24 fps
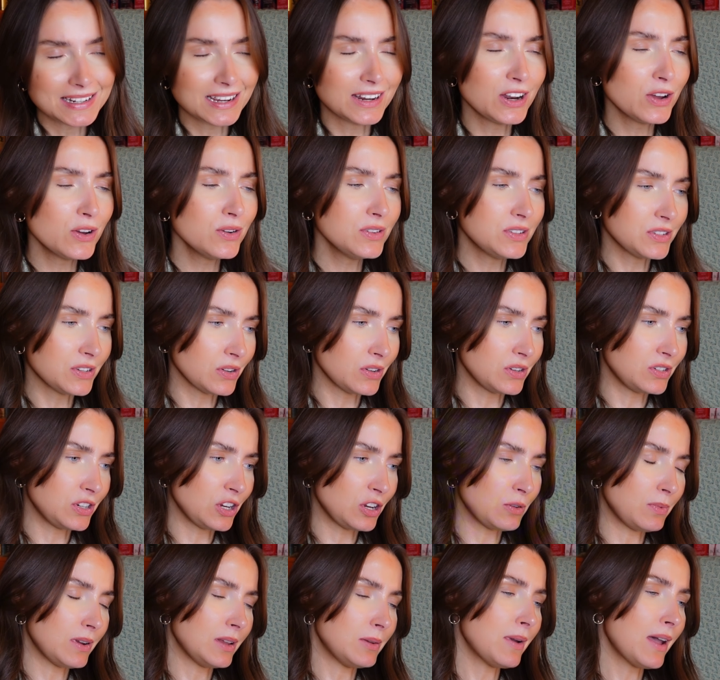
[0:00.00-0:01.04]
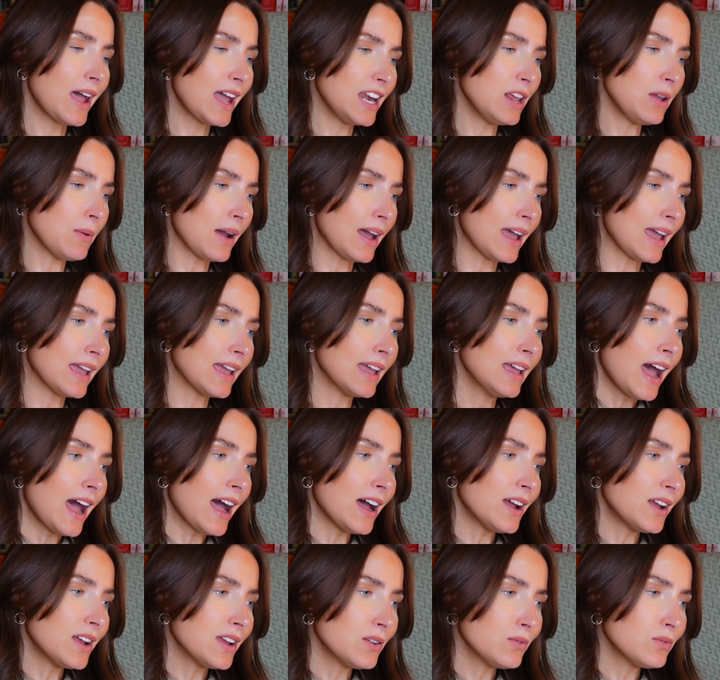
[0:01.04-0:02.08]
I know it's so stupid, but anyway,
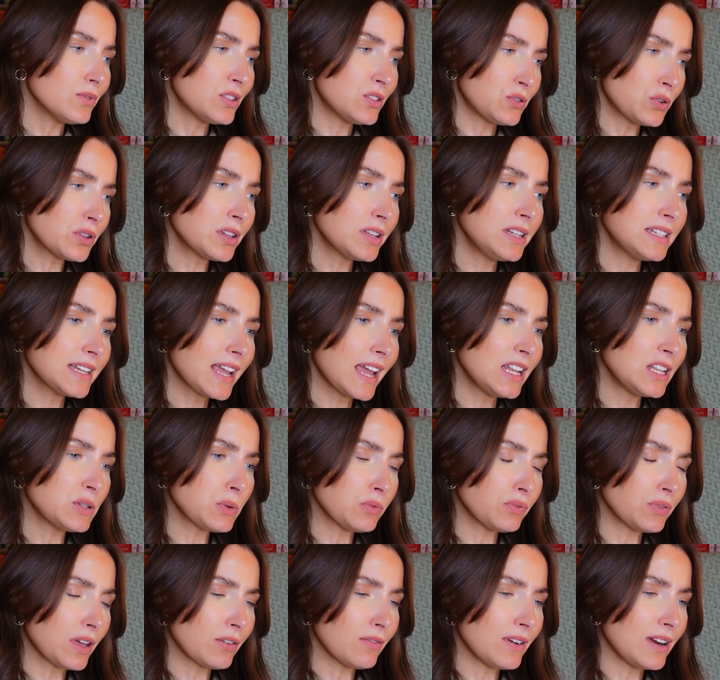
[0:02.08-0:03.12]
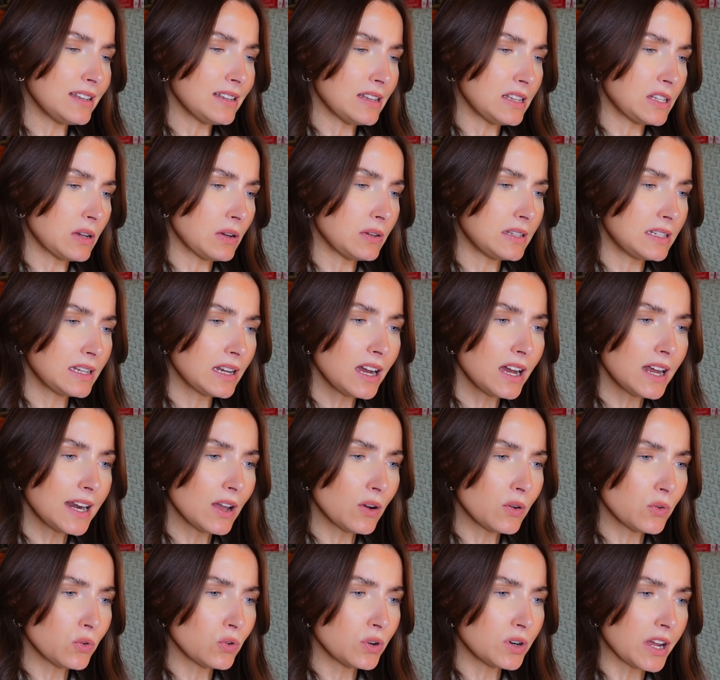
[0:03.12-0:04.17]
I was struggling to get into it for that reason, so I started it
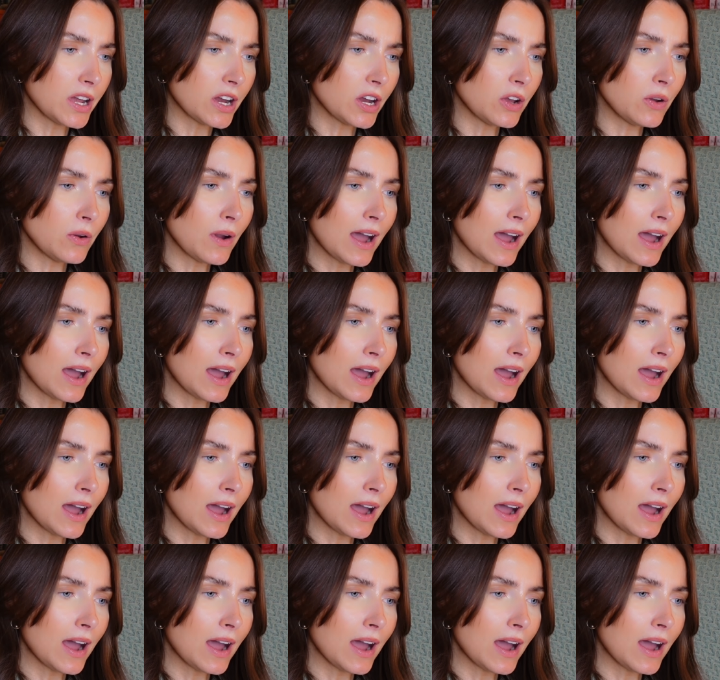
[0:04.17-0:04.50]
on audio